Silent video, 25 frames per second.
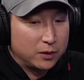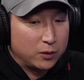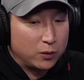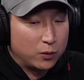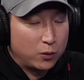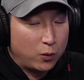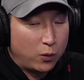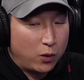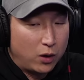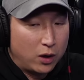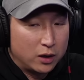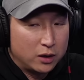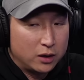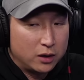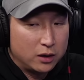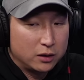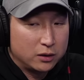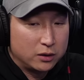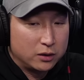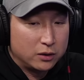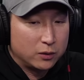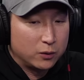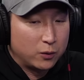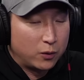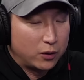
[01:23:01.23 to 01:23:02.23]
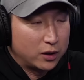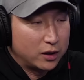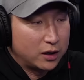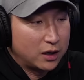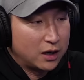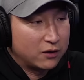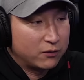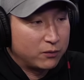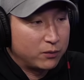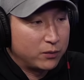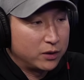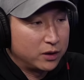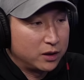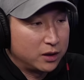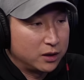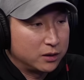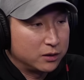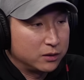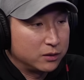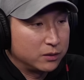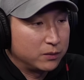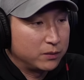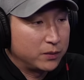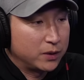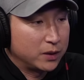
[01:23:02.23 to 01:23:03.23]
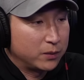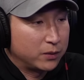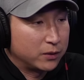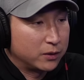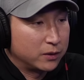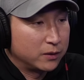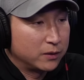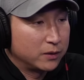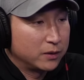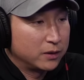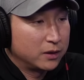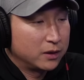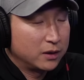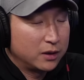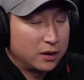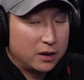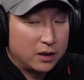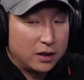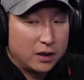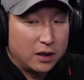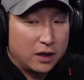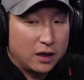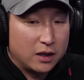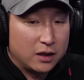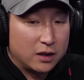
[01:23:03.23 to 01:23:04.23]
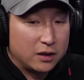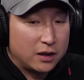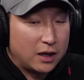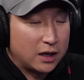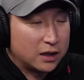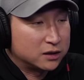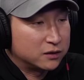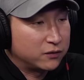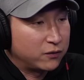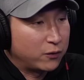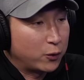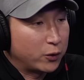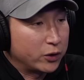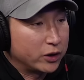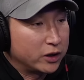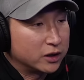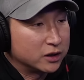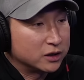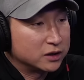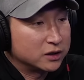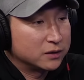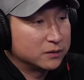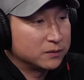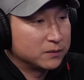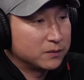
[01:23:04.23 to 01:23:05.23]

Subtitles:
1 to 1.5 million people in the next 4 years.